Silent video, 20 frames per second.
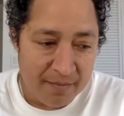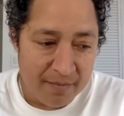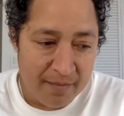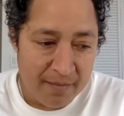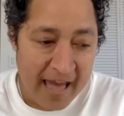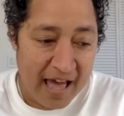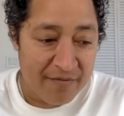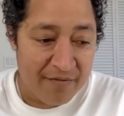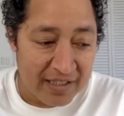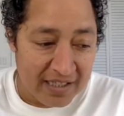
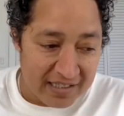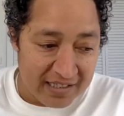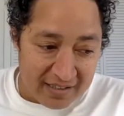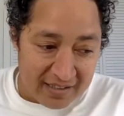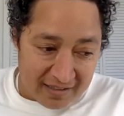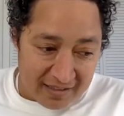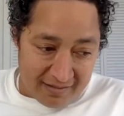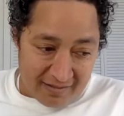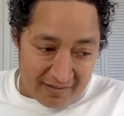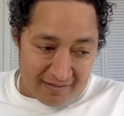having
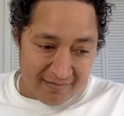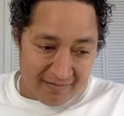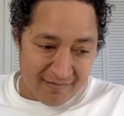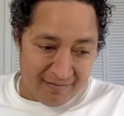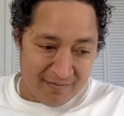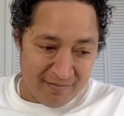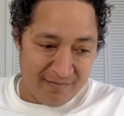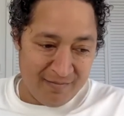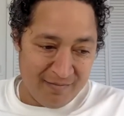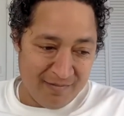
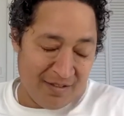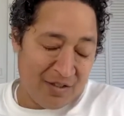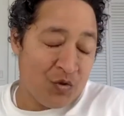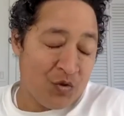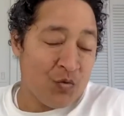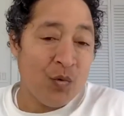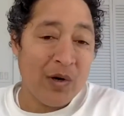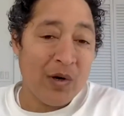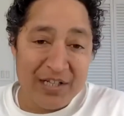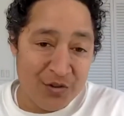it's
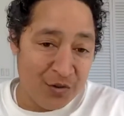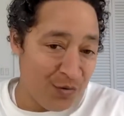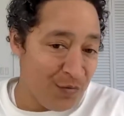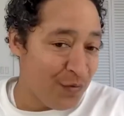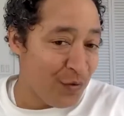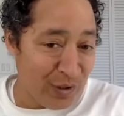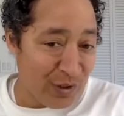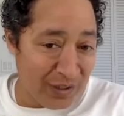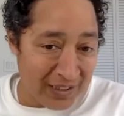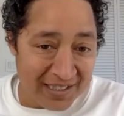what I do
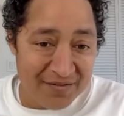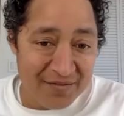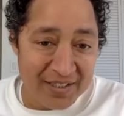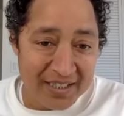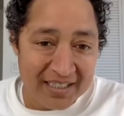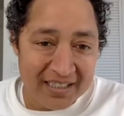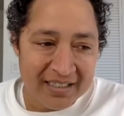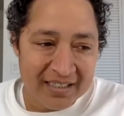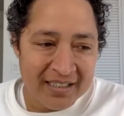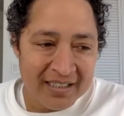for a
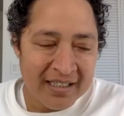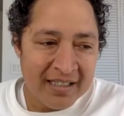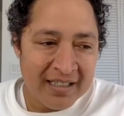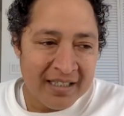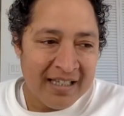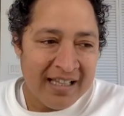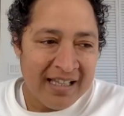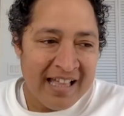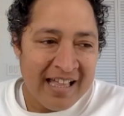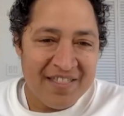living,
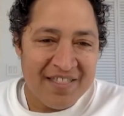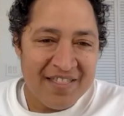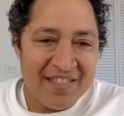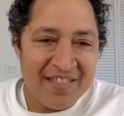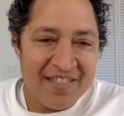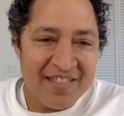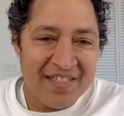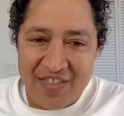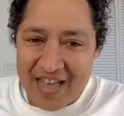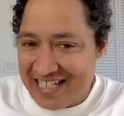
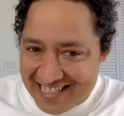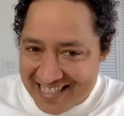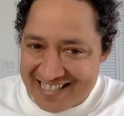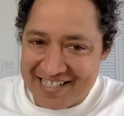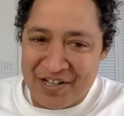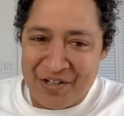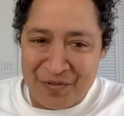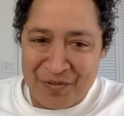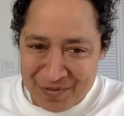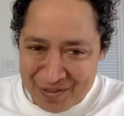that in
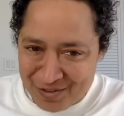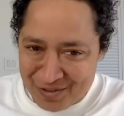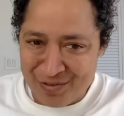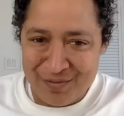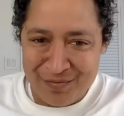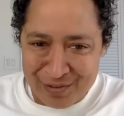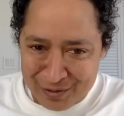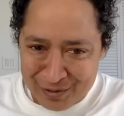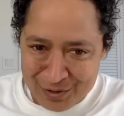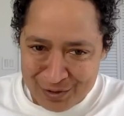itself
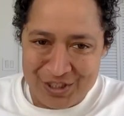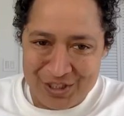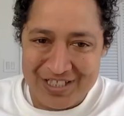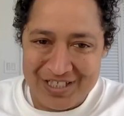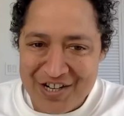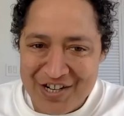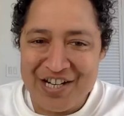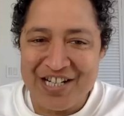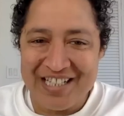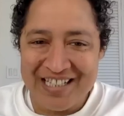is
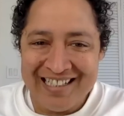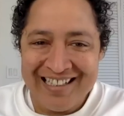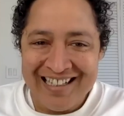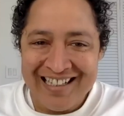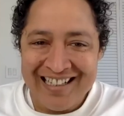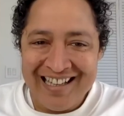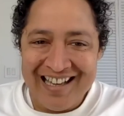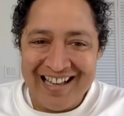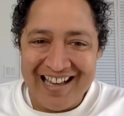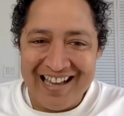revolutionary
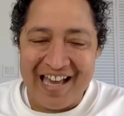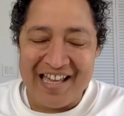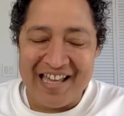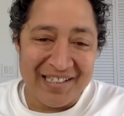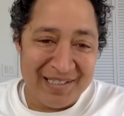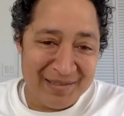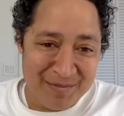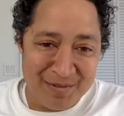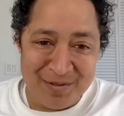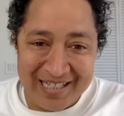
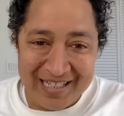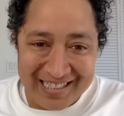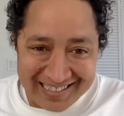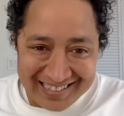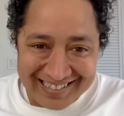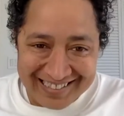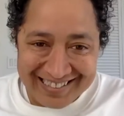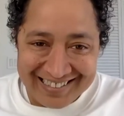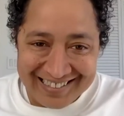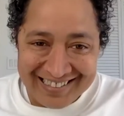and
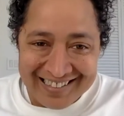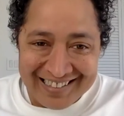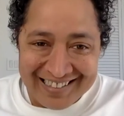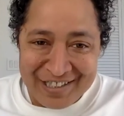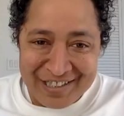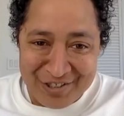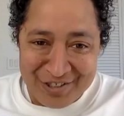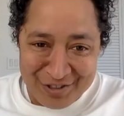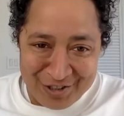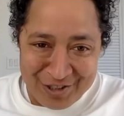liberating,
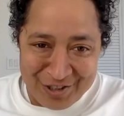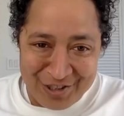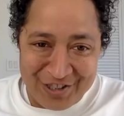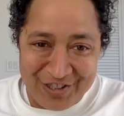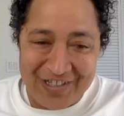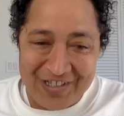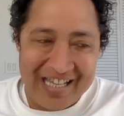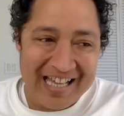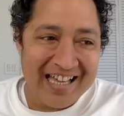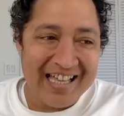you
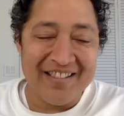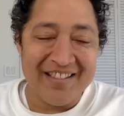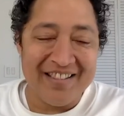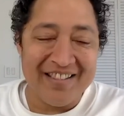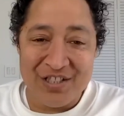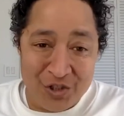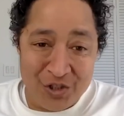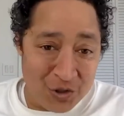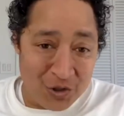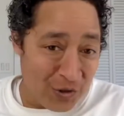know, and the
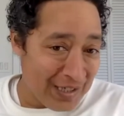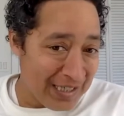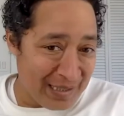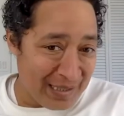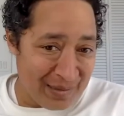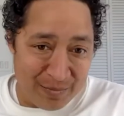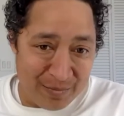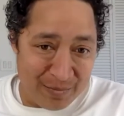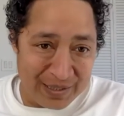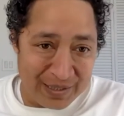joy
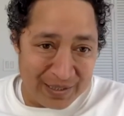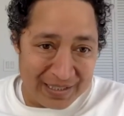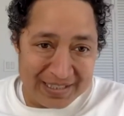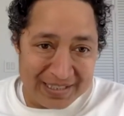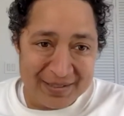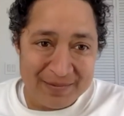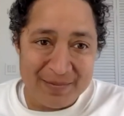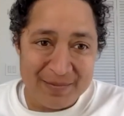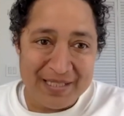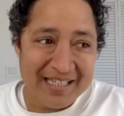it brings
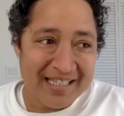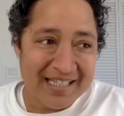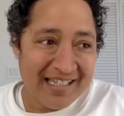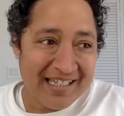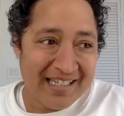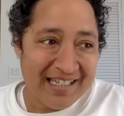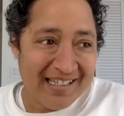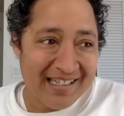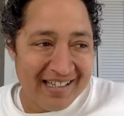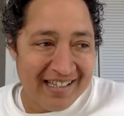me,
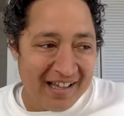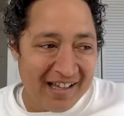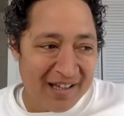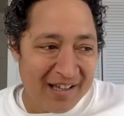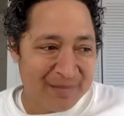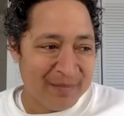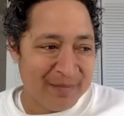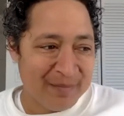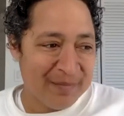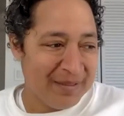
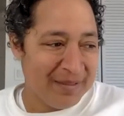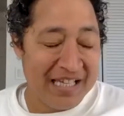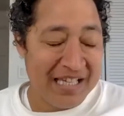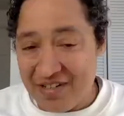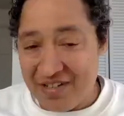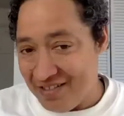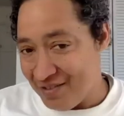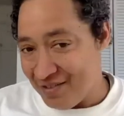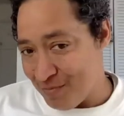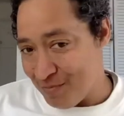
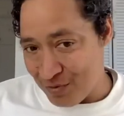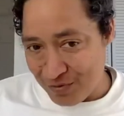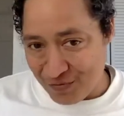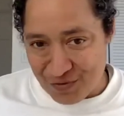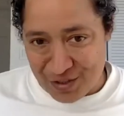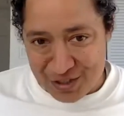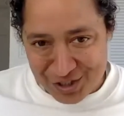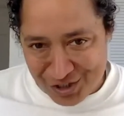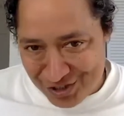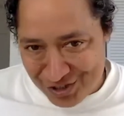even in the most
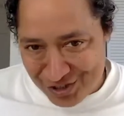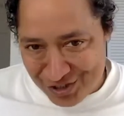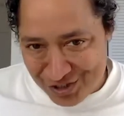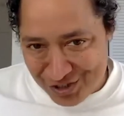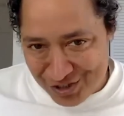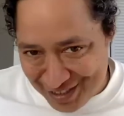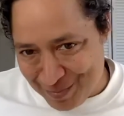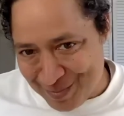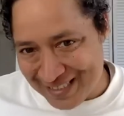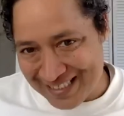frustrating
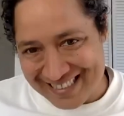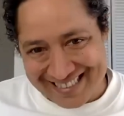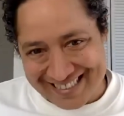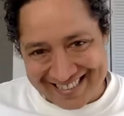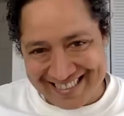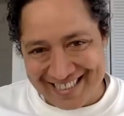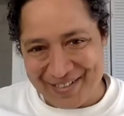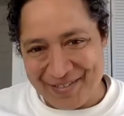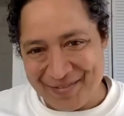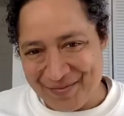
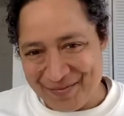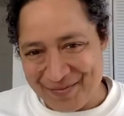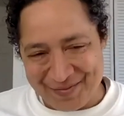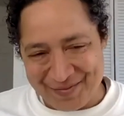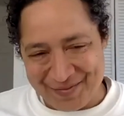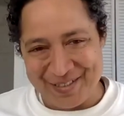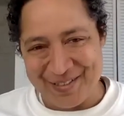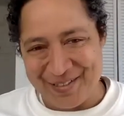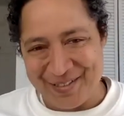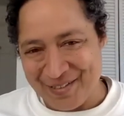moments
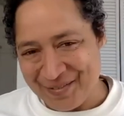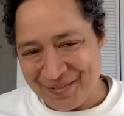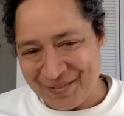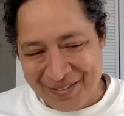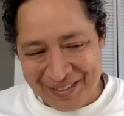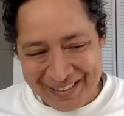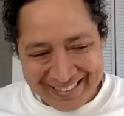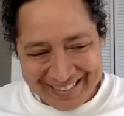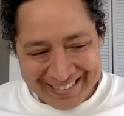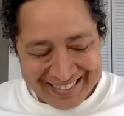of, you
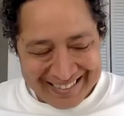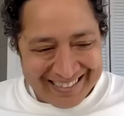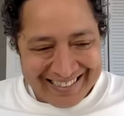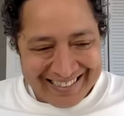know,